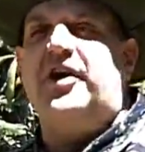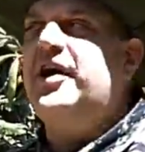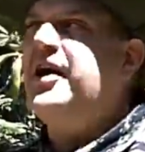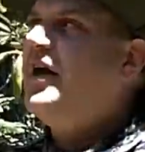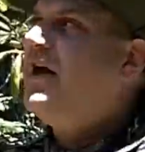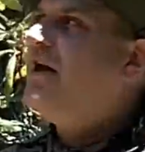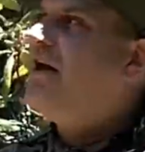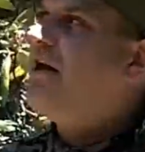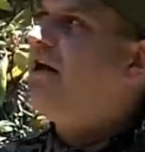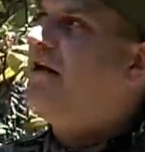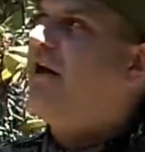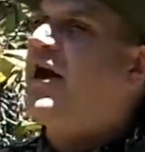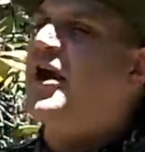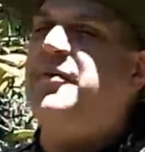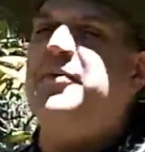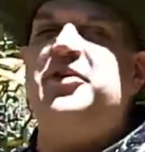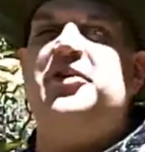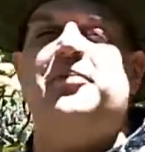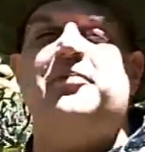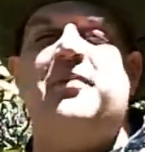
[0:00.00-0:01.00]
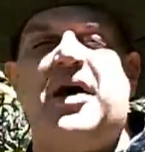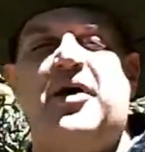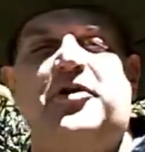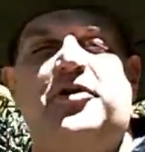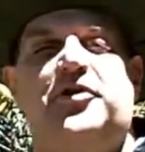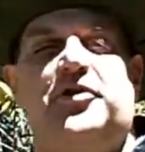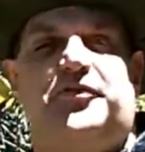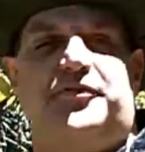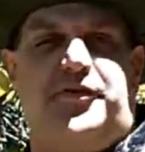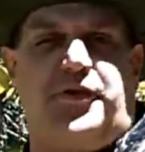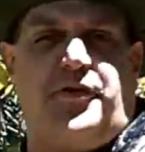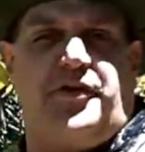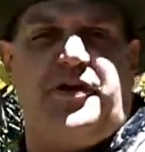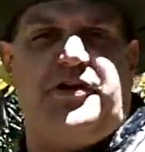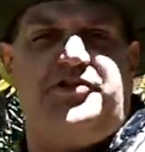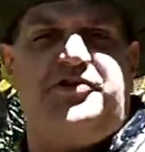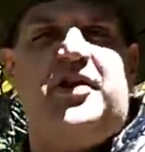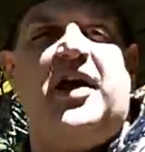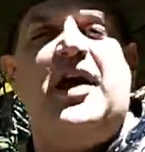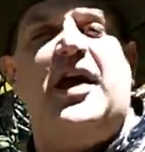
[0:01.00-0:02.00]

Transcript: and here I am in the Mount Hood Forest,